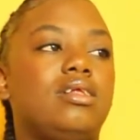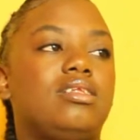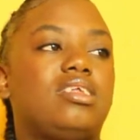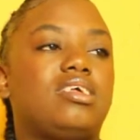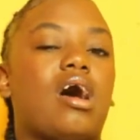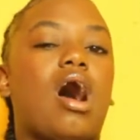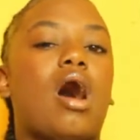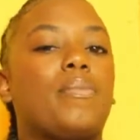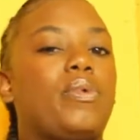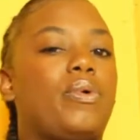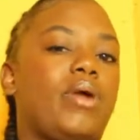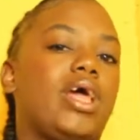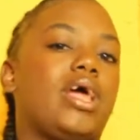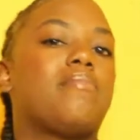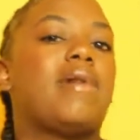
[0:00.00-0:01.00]
to
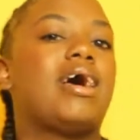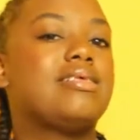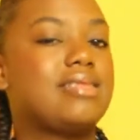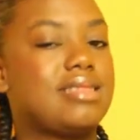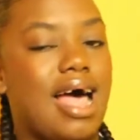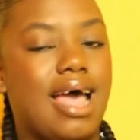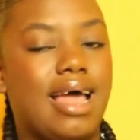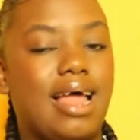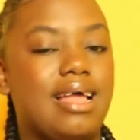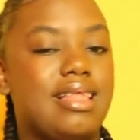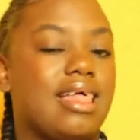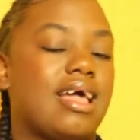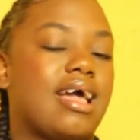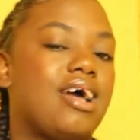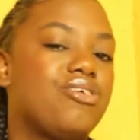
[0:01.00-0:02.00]
upgrade my style. I
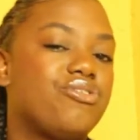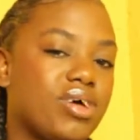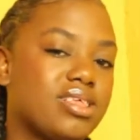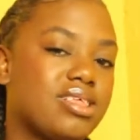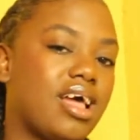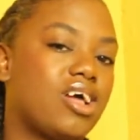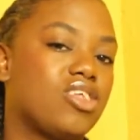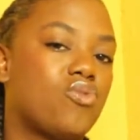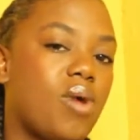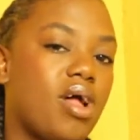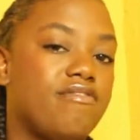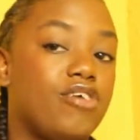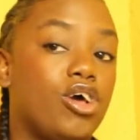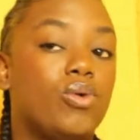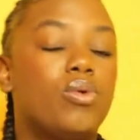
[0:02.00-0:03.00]
think I dress like a
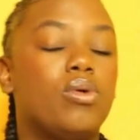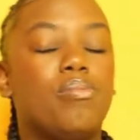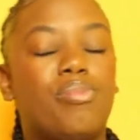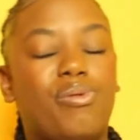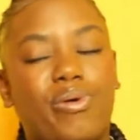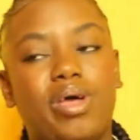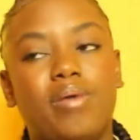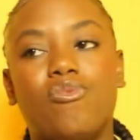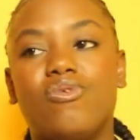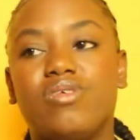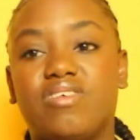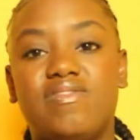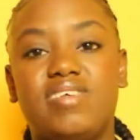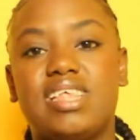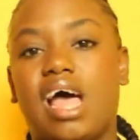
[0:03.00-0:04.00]
12-year-old boy
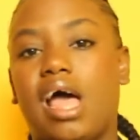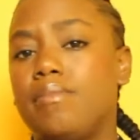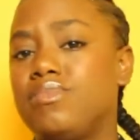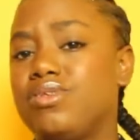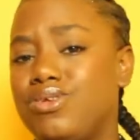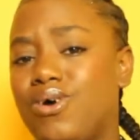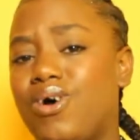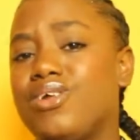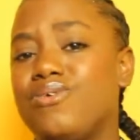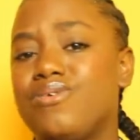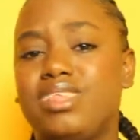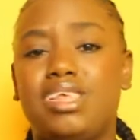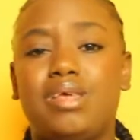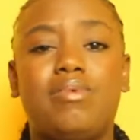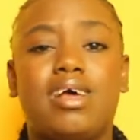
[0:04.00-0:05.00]
most of the times. You all don't
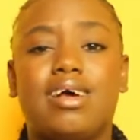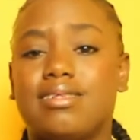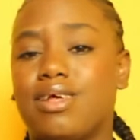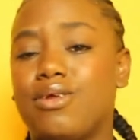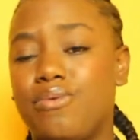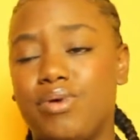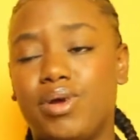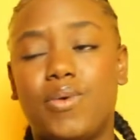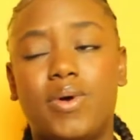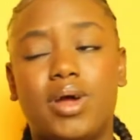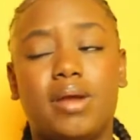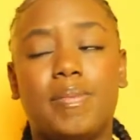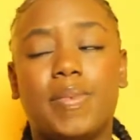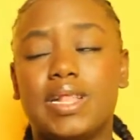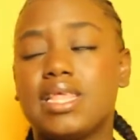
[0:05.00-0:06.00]
see because I don't record
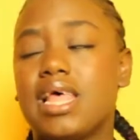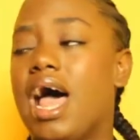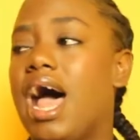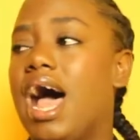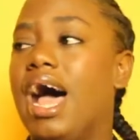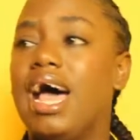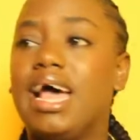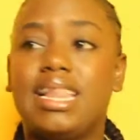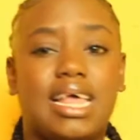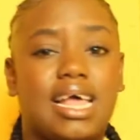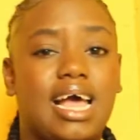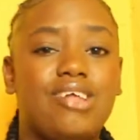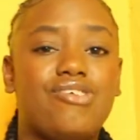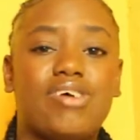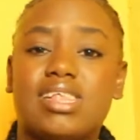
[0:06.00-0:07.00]
it, but I think
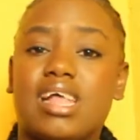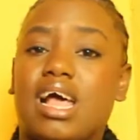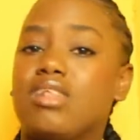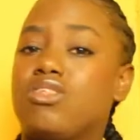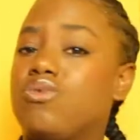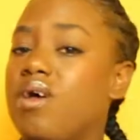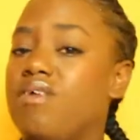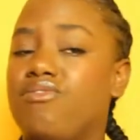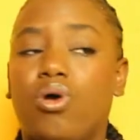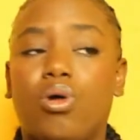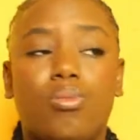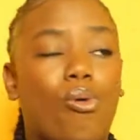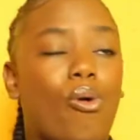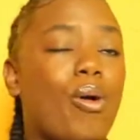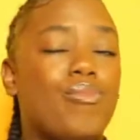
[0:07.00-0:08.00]
I dress like a
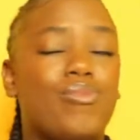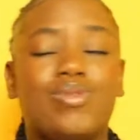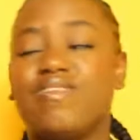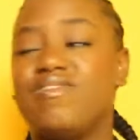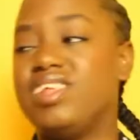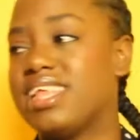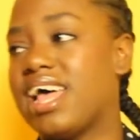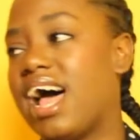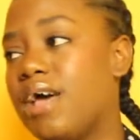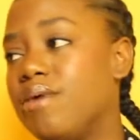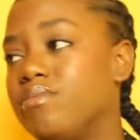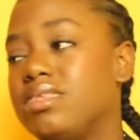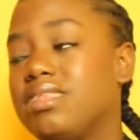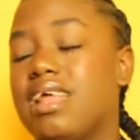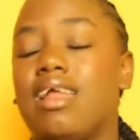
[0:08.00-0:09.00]
12-year-old boy most of the
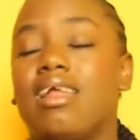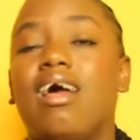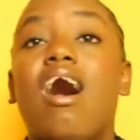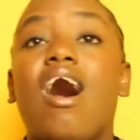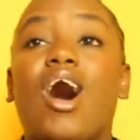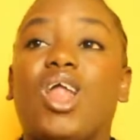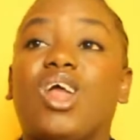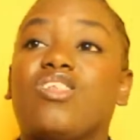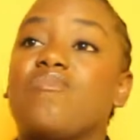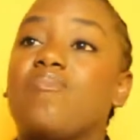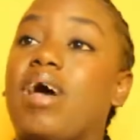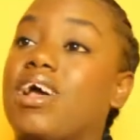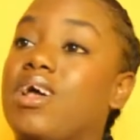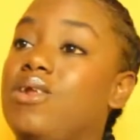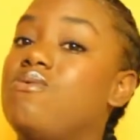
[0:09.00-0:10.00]
times. Then a lot of
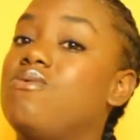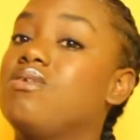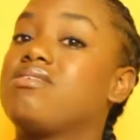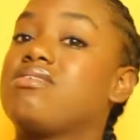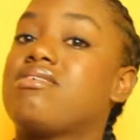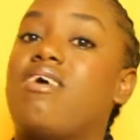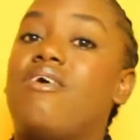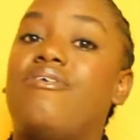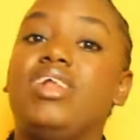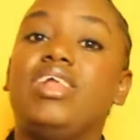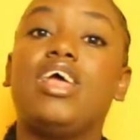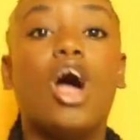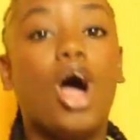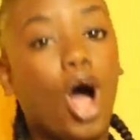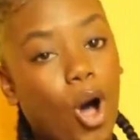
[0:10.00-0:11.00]
my clothes are really
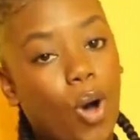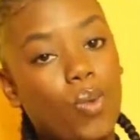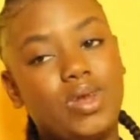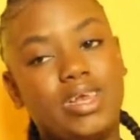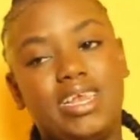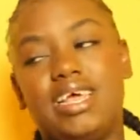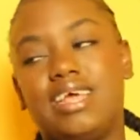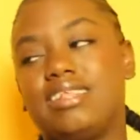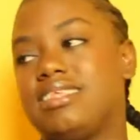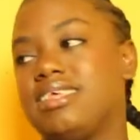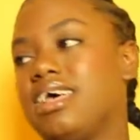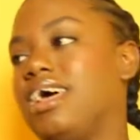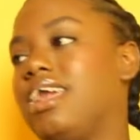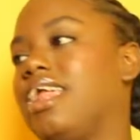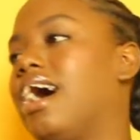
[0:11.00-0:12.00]

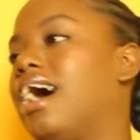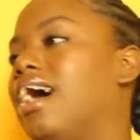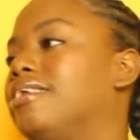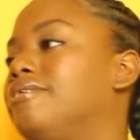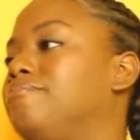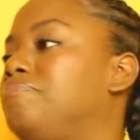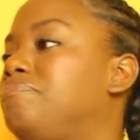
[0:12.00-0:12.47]
outdated and